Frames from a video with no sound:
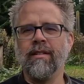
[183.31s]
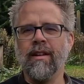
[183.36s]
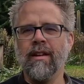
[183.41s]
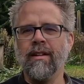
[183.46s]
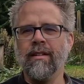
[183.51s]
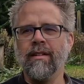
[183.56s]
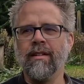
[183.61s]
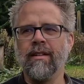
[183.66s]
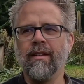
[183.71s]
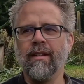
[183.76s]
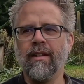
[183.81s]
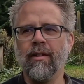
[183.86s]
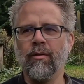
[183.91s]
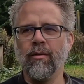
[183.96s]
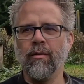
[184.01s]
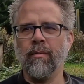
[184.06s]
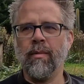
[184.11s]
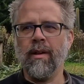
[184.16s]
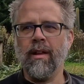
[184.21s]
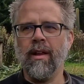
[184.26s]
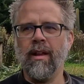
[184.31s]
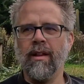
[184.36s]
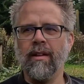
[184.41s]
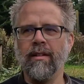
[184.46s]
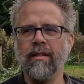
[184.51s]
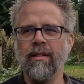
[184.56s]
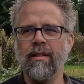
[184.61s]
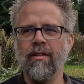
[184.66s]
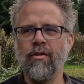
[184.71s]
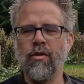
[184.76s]
then there would be a
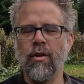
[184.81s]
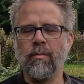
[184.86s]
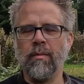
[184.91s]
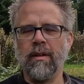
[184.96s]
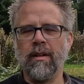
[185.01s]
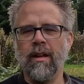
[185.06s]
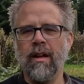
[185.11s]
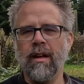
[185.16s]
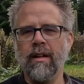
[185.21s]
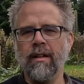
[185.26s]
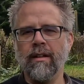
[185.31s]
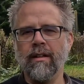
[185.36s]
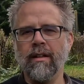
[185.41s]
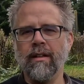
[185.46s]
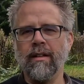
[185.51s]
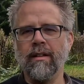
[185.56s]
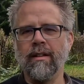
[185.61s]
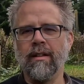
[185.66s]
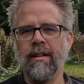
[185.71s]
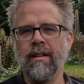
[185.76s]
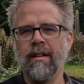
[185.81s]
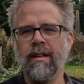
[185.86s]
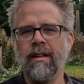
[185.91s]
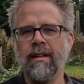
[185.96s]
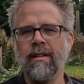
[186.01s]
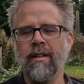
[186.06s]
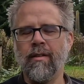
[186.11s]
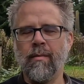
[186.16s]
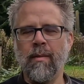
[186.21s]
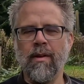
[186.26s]
sharp decline in the
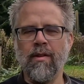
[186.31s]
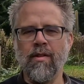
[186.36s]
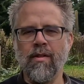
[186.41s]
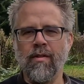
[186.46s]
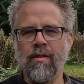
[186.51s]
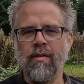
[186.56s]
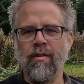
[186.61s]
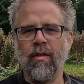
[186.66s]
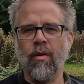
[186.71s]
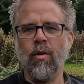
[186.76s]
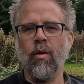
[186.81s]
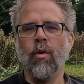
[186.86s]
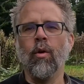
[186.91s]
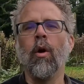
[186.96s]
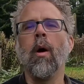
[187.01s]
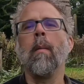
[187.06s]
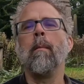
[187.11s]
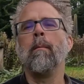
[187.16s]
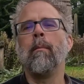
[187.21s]
the species as a whole.